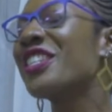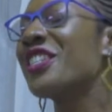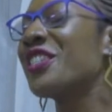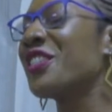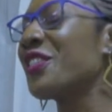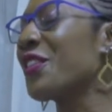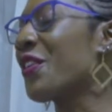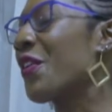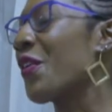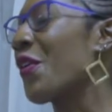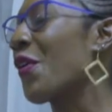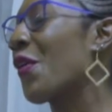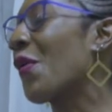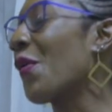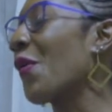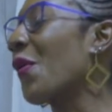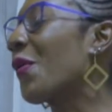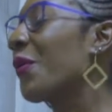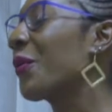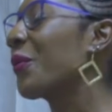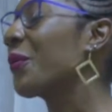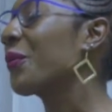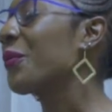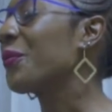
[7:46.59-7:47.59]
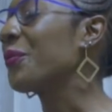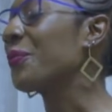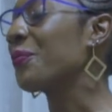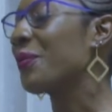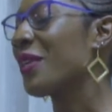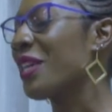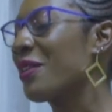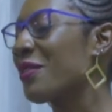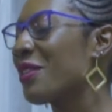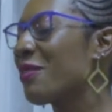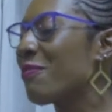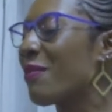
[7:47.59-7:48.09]
So
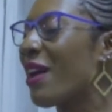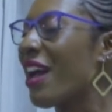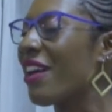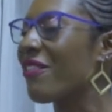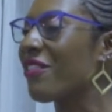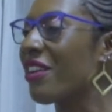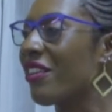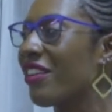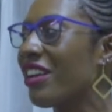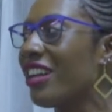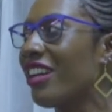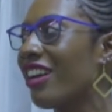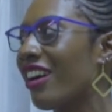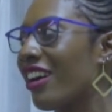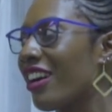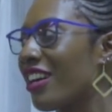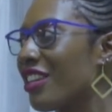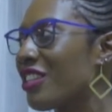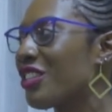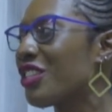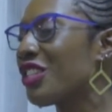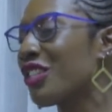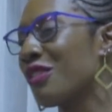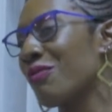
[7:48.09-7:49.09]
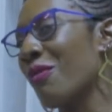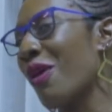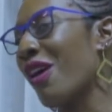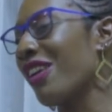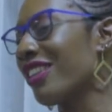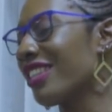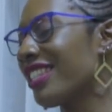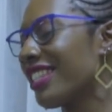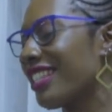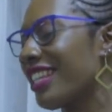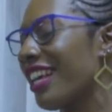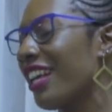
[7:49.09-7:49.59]
me, with my very large,
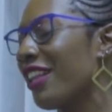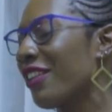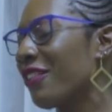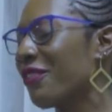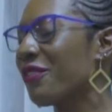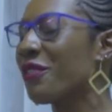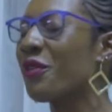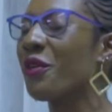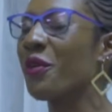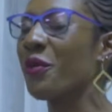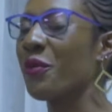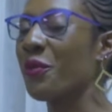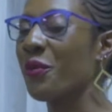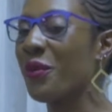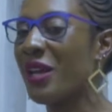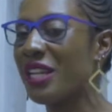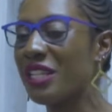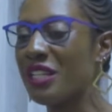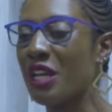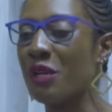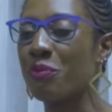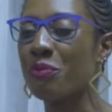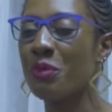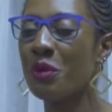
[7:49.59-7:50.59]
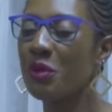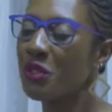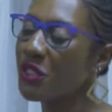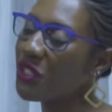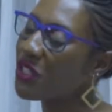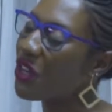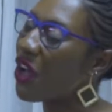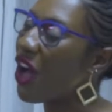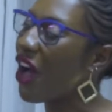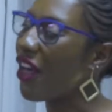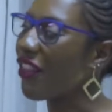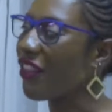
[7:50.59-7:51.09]
small self, went and
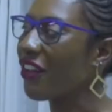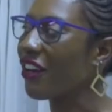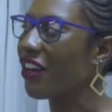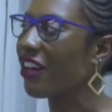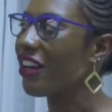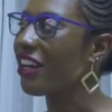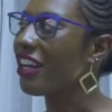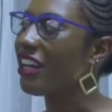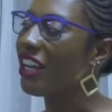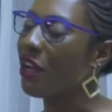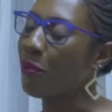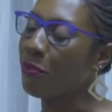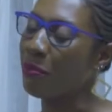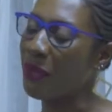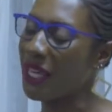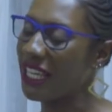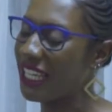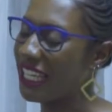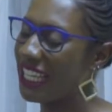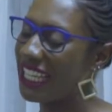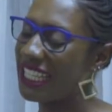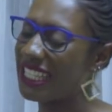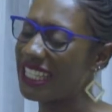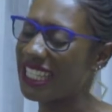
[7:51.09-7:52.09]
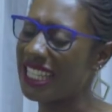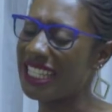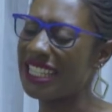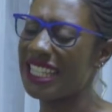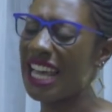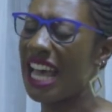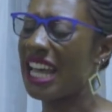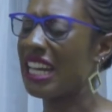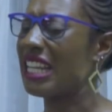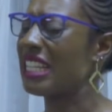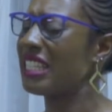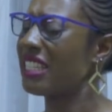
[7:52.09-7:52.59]
pushed the other big kids
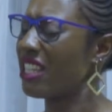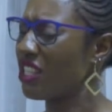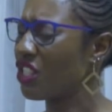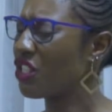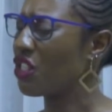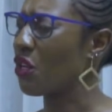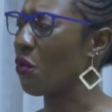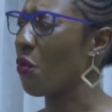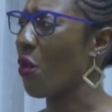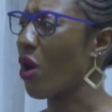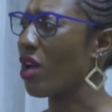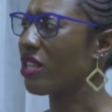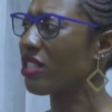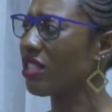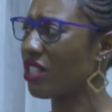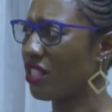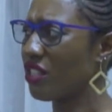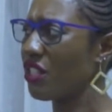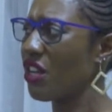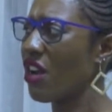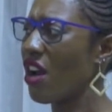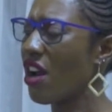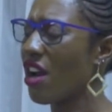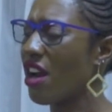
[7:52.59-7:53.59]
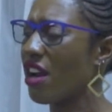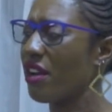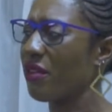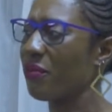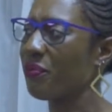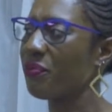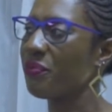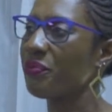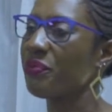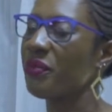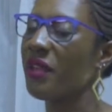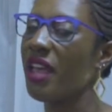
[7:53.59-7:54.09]
aside and said, she wants a
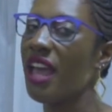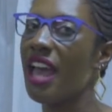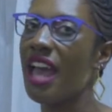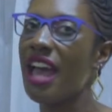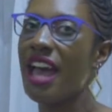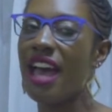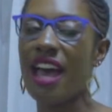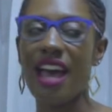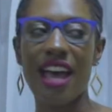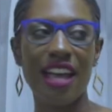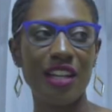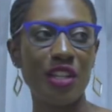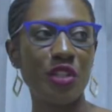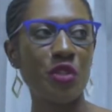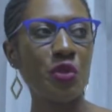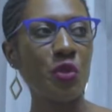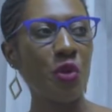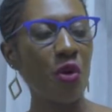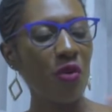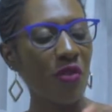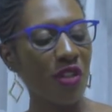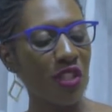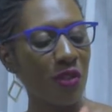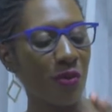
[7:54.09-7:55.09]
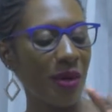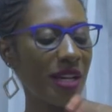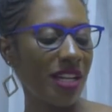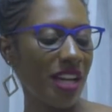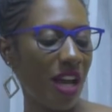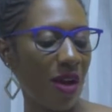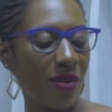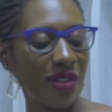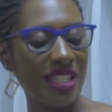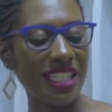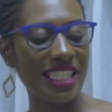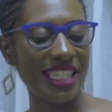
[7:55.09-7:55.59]
turn. And the two of us went
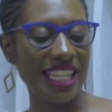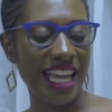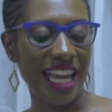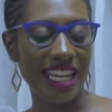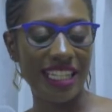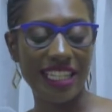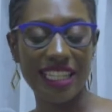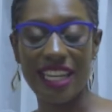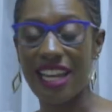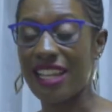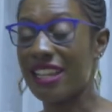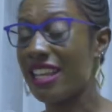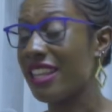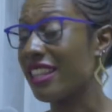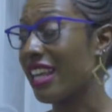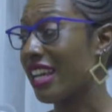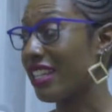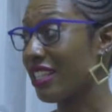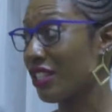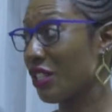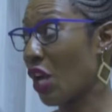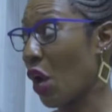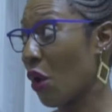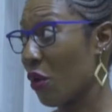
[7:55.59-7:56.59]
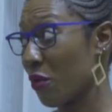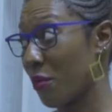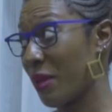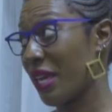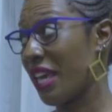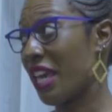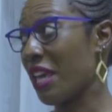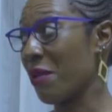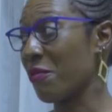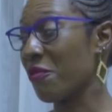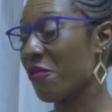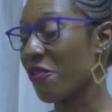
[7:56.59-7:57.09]
down the slide together, and that is how we
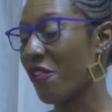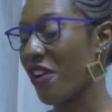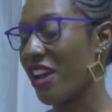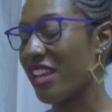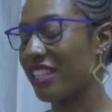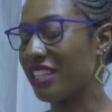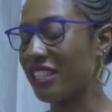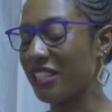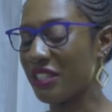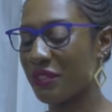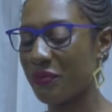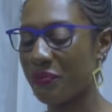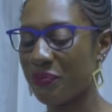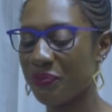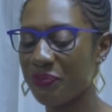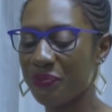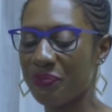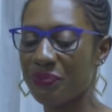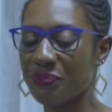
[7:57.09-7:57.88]
became friends. On